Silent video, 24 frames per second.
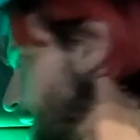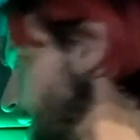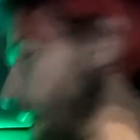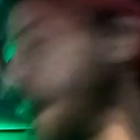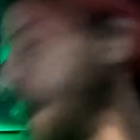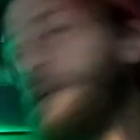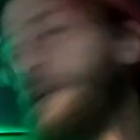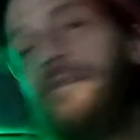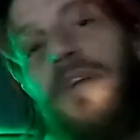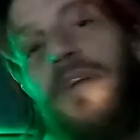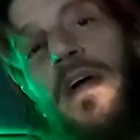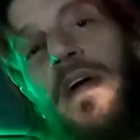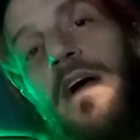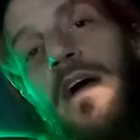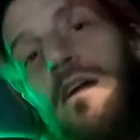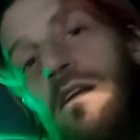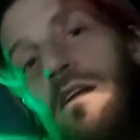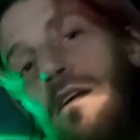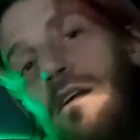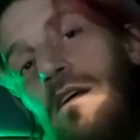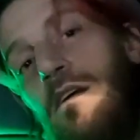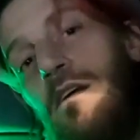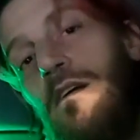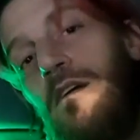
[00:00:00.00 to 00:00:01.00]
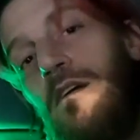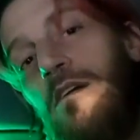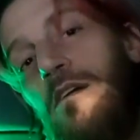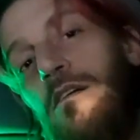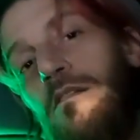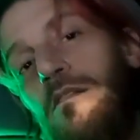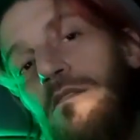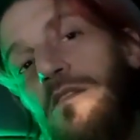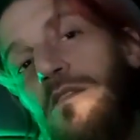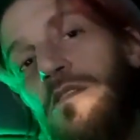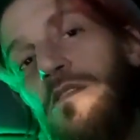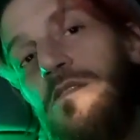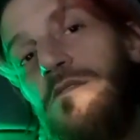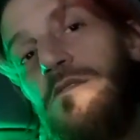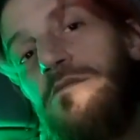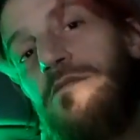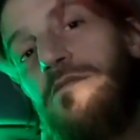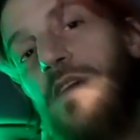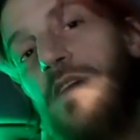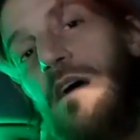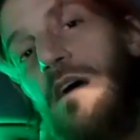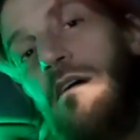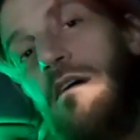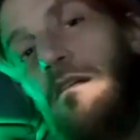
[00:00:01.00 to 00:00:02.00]
half of that, you can
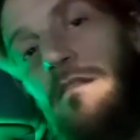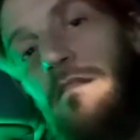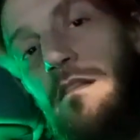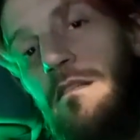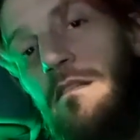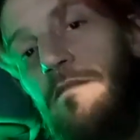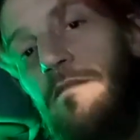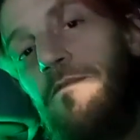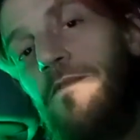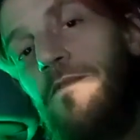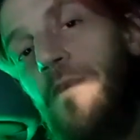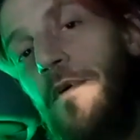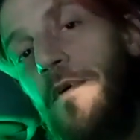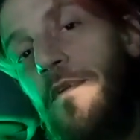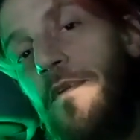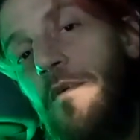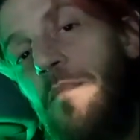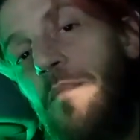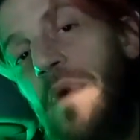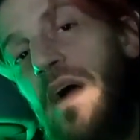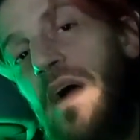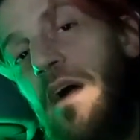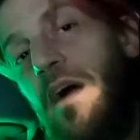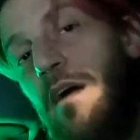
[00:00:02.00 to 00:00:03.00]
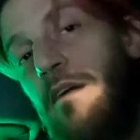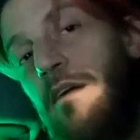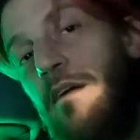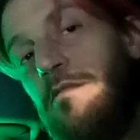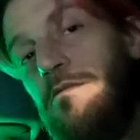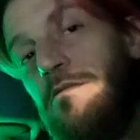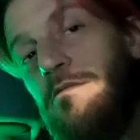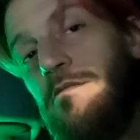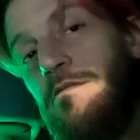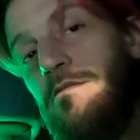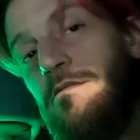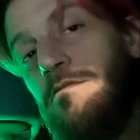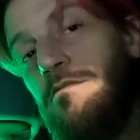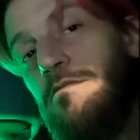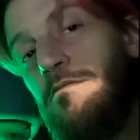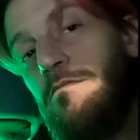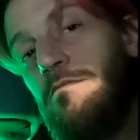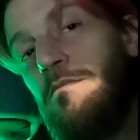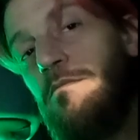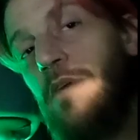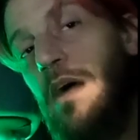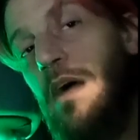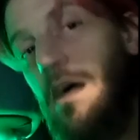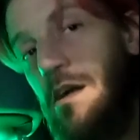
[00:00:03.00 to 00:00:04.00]
tell that further back it's
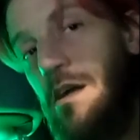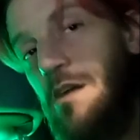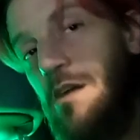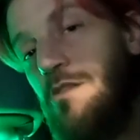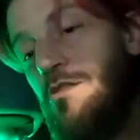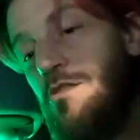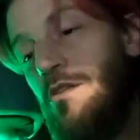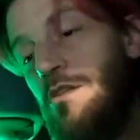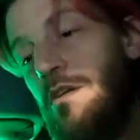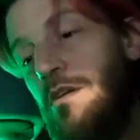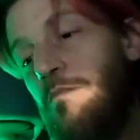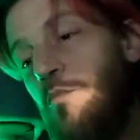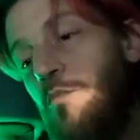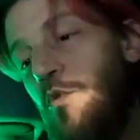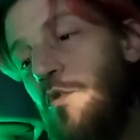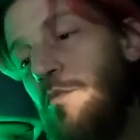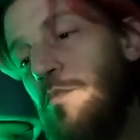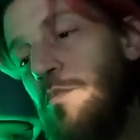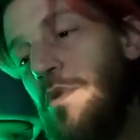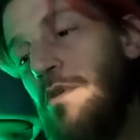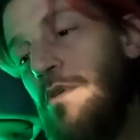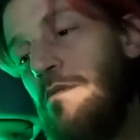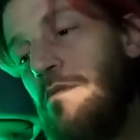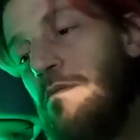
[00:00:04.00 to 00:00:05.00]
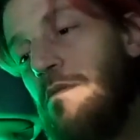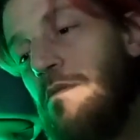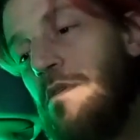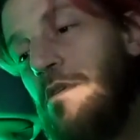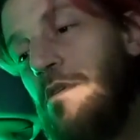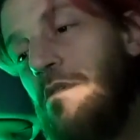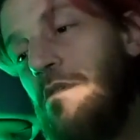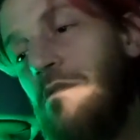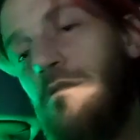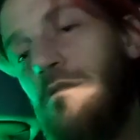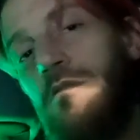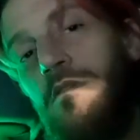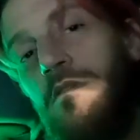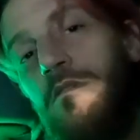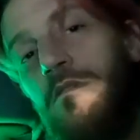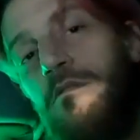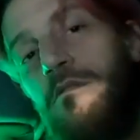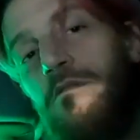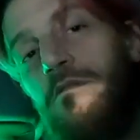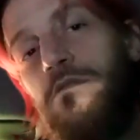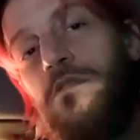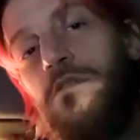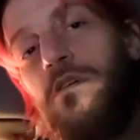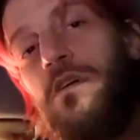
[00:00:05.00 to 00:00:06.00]
actually more blue than the
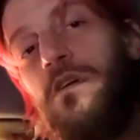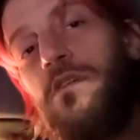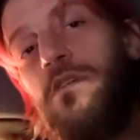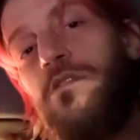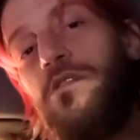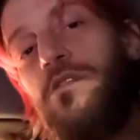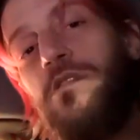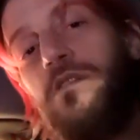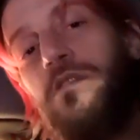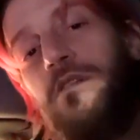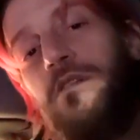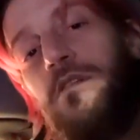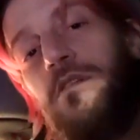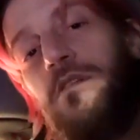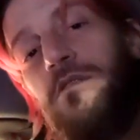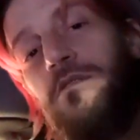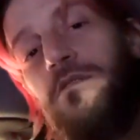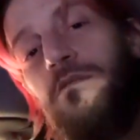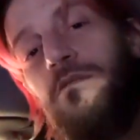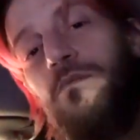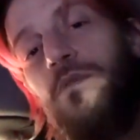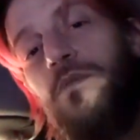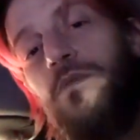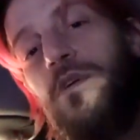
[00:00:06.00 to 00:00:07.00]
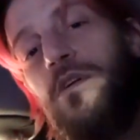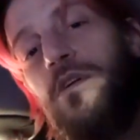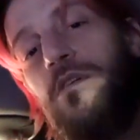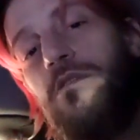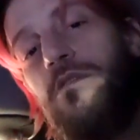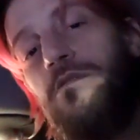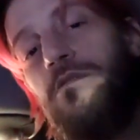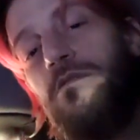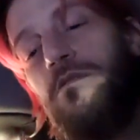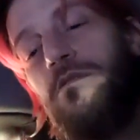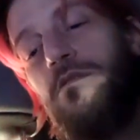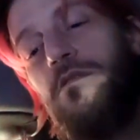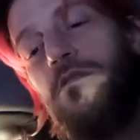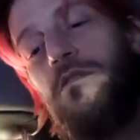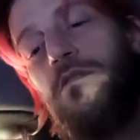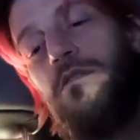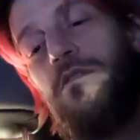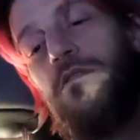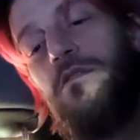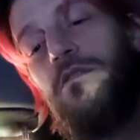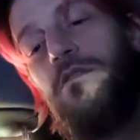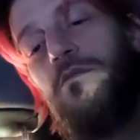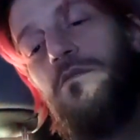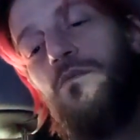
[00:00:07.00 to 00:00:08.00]
other side. Jeez Louise.
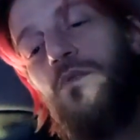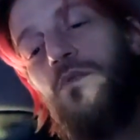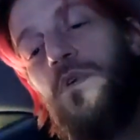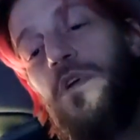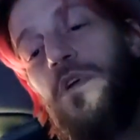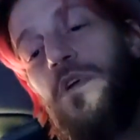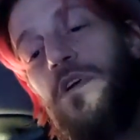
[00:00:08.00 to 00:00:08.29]
What